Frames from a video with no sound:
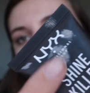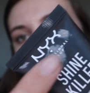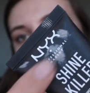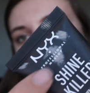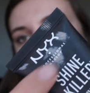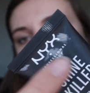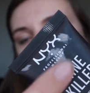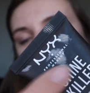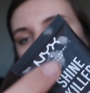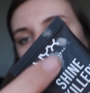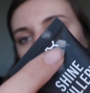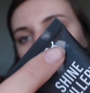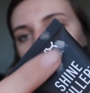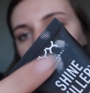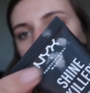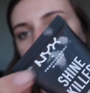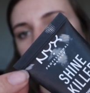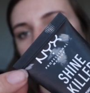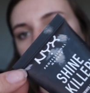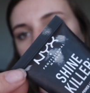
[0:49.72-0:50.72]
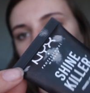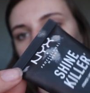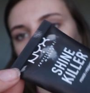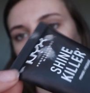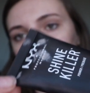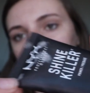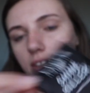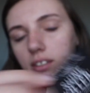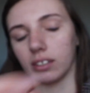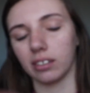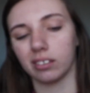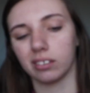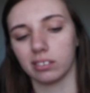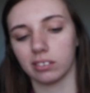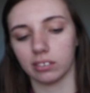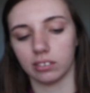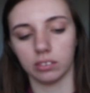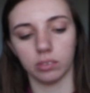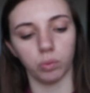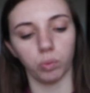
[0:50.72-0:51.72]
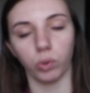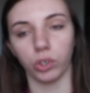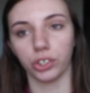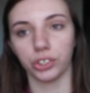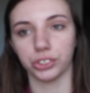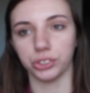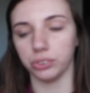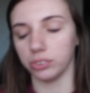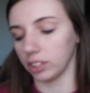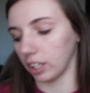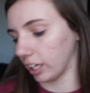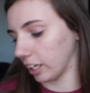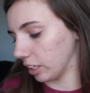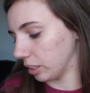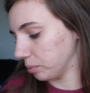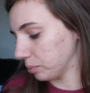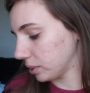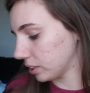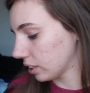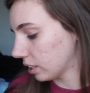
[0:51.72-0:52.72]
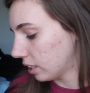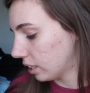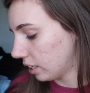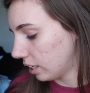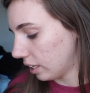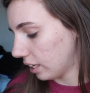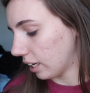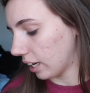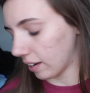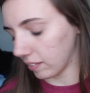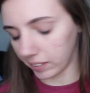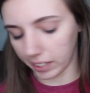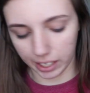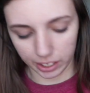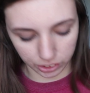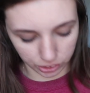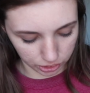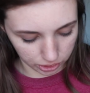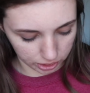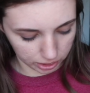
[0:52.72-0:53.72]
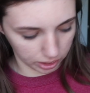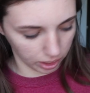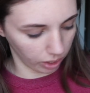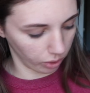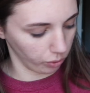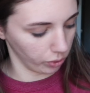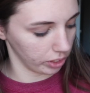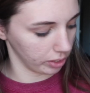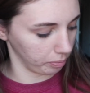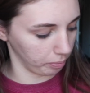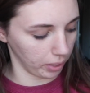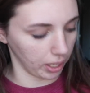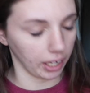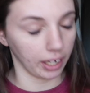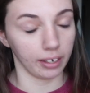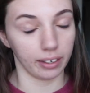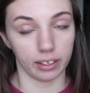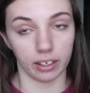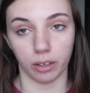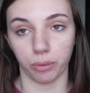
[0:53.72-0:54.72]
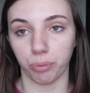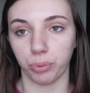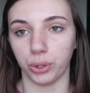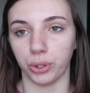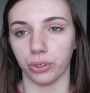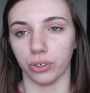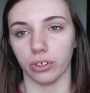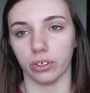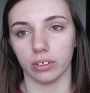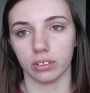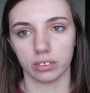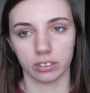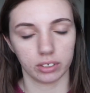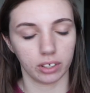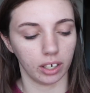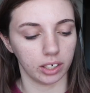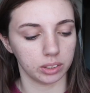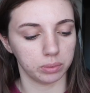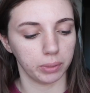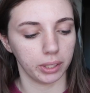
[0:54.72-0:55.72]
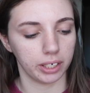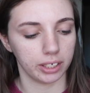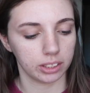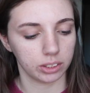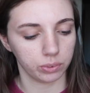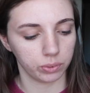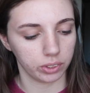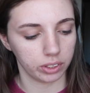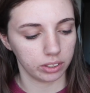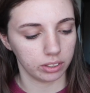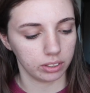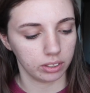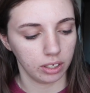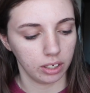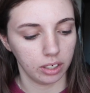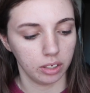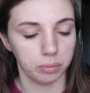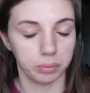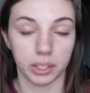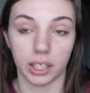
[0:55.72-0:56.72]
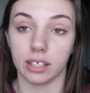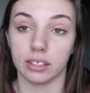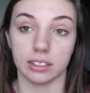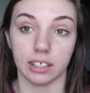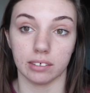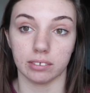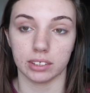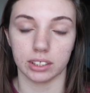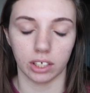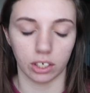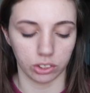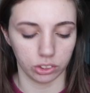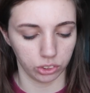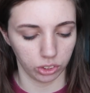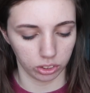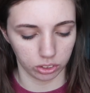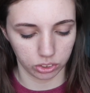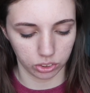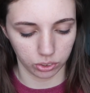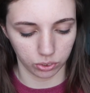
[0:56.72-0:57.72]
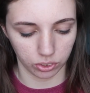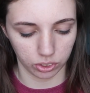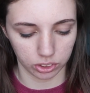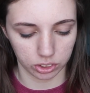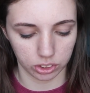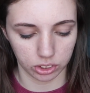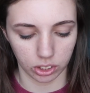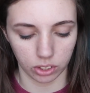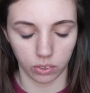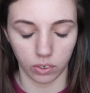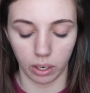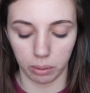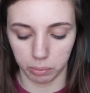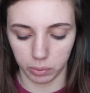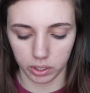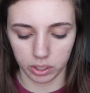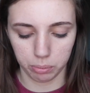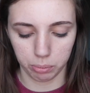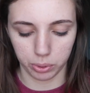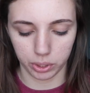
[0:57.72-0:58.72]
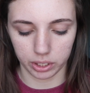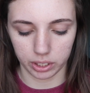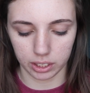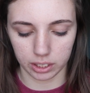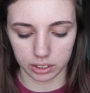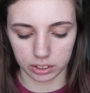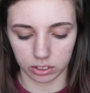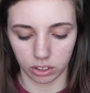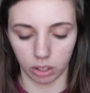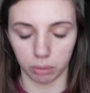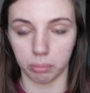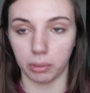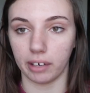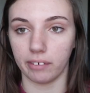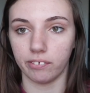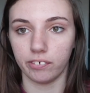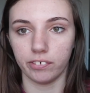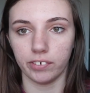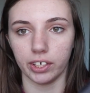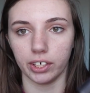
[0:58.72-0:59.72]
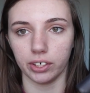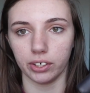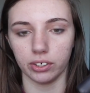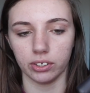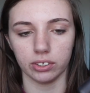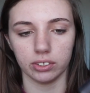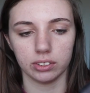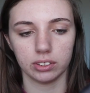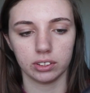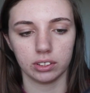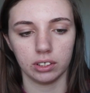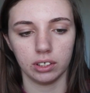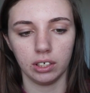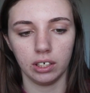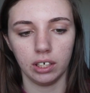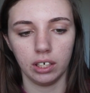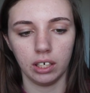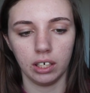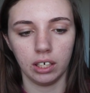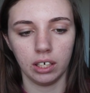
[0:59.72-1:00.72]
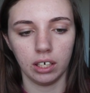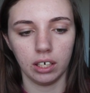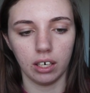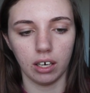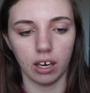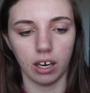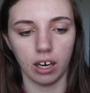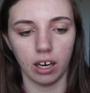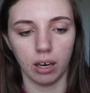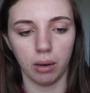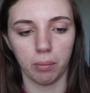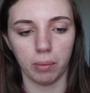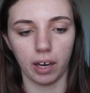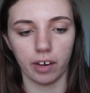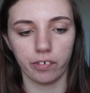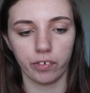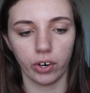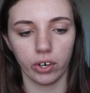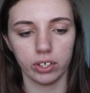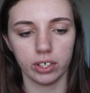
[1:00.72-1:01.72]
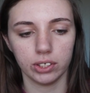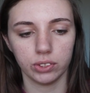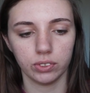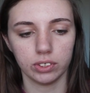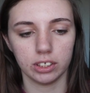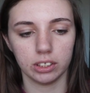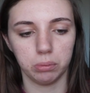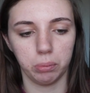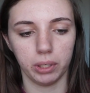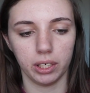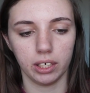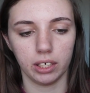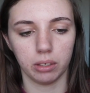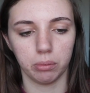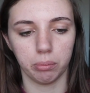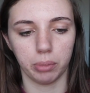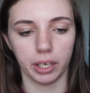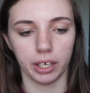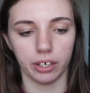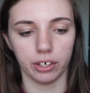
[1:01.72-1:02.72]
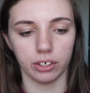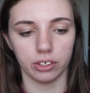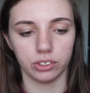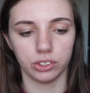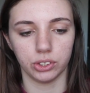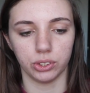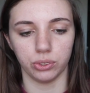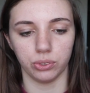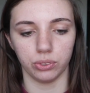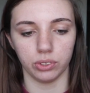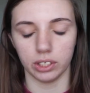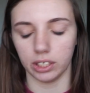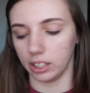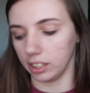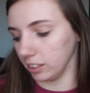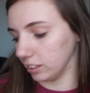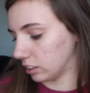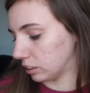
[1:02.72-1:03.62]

used it before, but I've only used this like one or two times. I've kind of just stuck with my Pure Cosmetics one. That is definitely not drugstore, so I'm going to put this on my fingers. I've heard this one is being compared to the